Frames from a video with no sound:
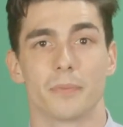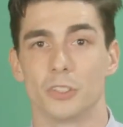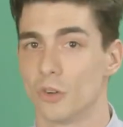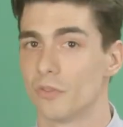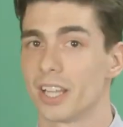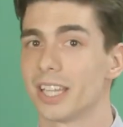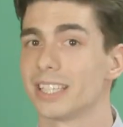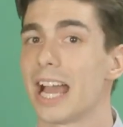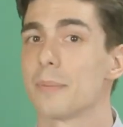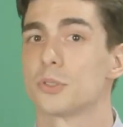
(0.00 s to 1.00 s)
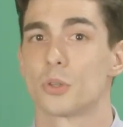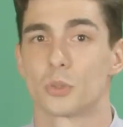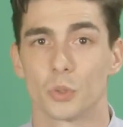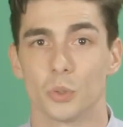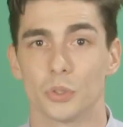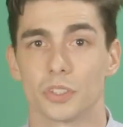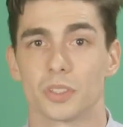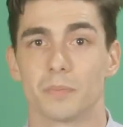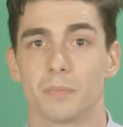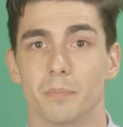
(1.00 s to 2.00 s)
Don't violate the App Store's rules.
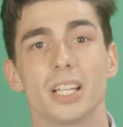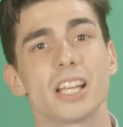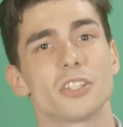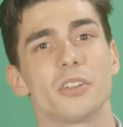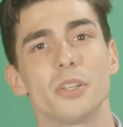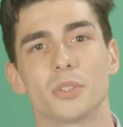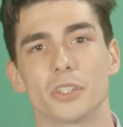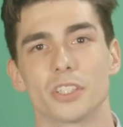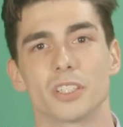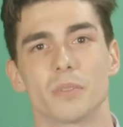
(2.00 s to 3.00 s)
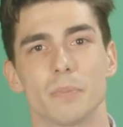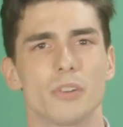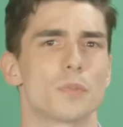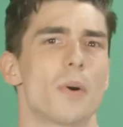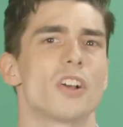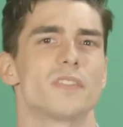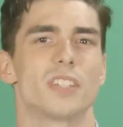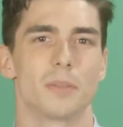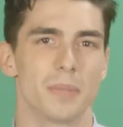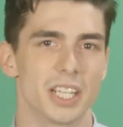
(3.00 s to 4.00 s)
Be nice to your users. Be responsive
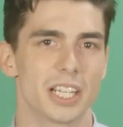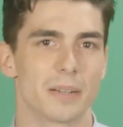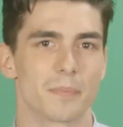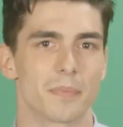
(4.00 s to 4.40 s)
to the media.